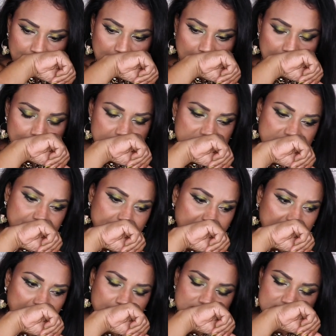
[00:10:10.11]
I'm sm
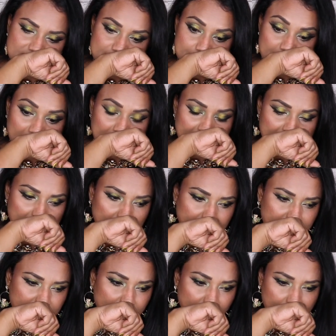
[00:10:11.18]
I'm smelling
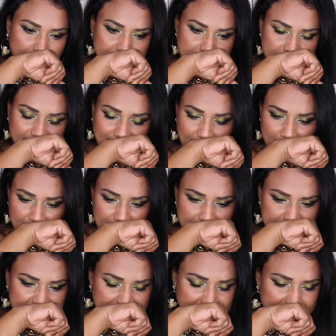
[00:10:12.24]
other gorgeous
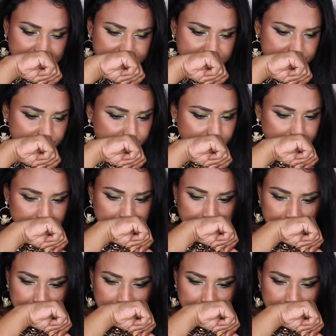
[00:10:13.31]
florals in here too.